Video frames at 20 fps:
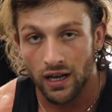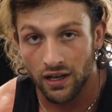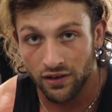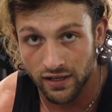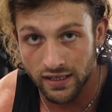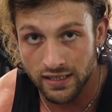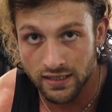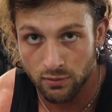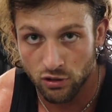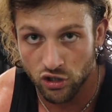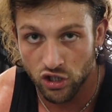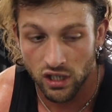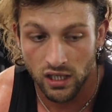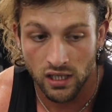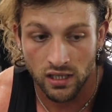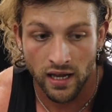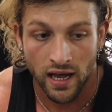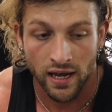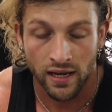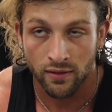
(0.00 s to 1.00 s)
This
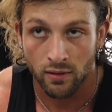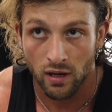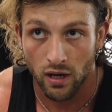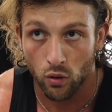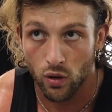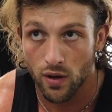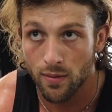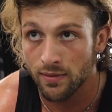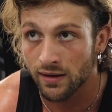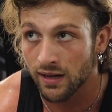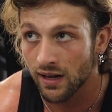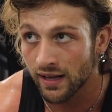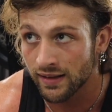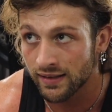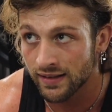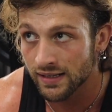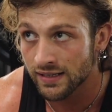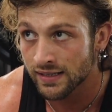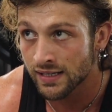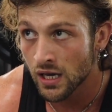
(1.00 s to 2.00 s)
machine and equipment
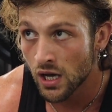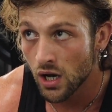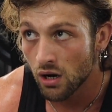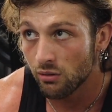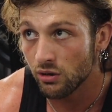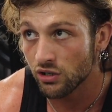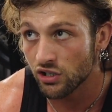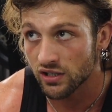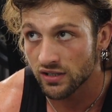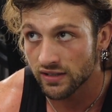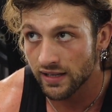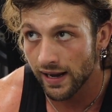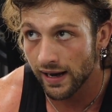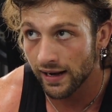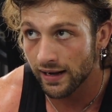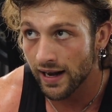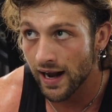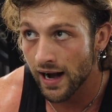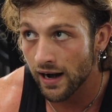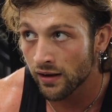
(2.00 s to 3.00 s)
like this, which is state
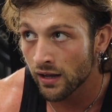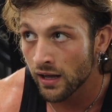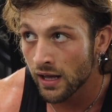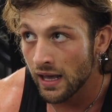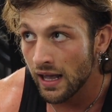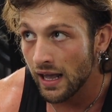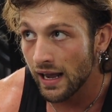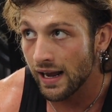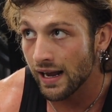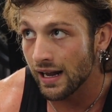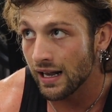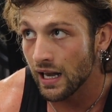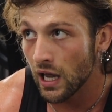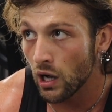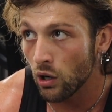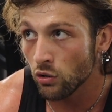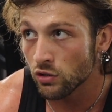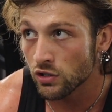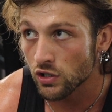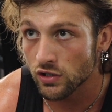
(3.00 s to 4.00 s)
of the art, it
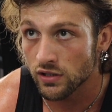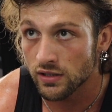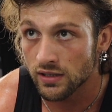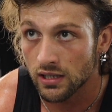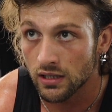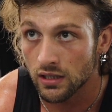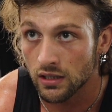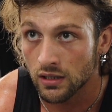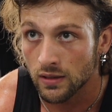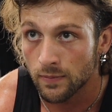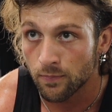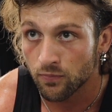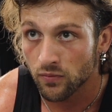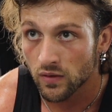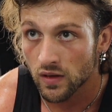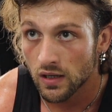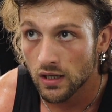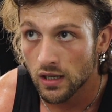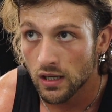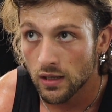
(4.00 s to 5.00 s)
allows us to
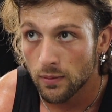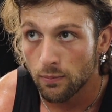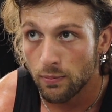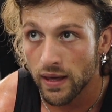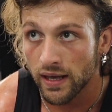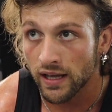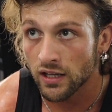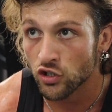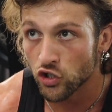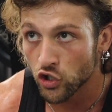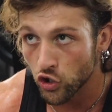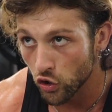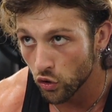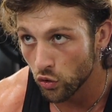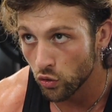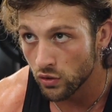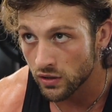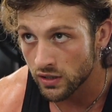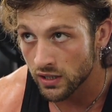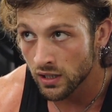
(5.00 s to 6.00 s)
pick and
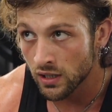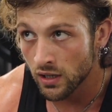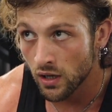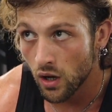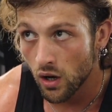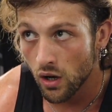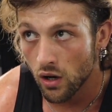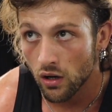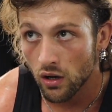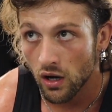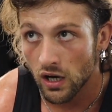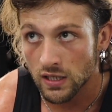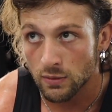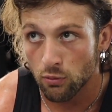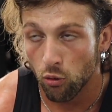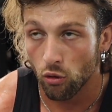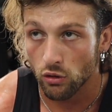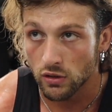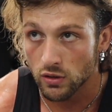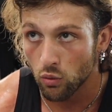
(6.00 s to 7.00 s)
choose, I
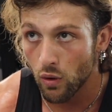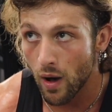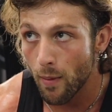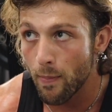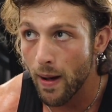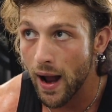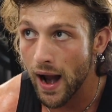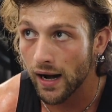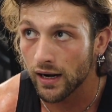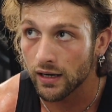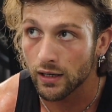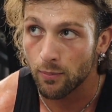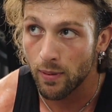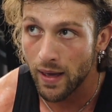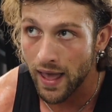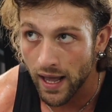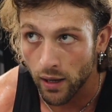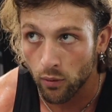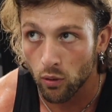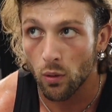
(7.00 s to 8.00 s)
suppose, what part of the
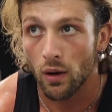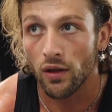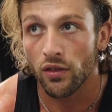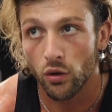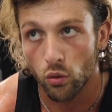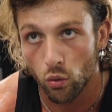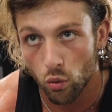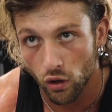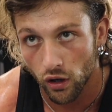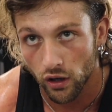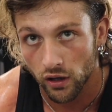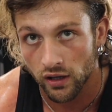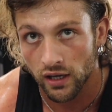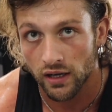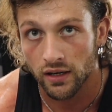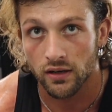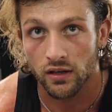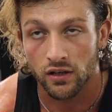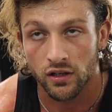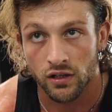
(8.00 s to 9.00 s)
pec we want to work,
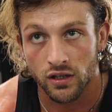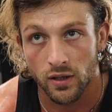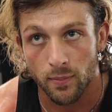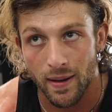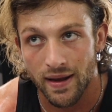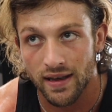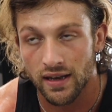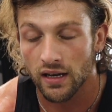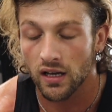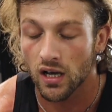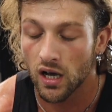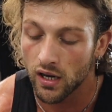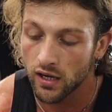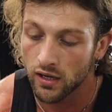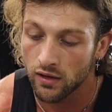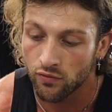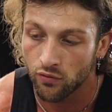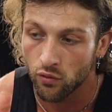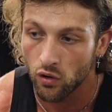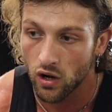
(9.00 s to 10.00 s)
and depending
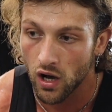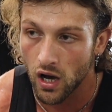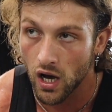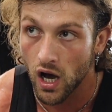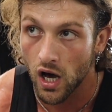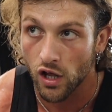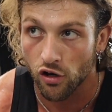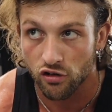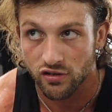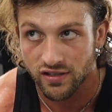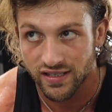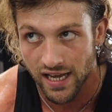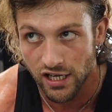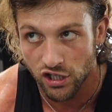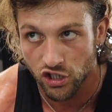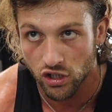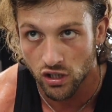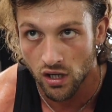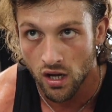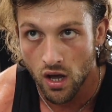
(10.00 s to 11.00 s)
kind of on our
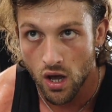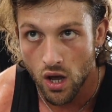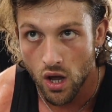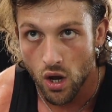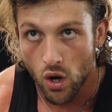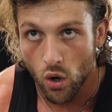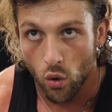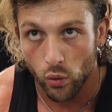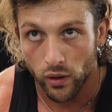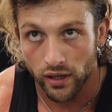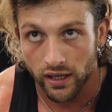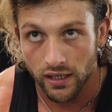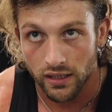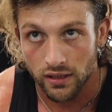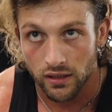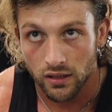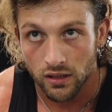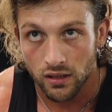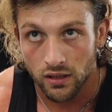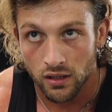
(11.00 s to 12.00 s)
session, we
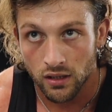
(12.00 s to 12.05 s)
can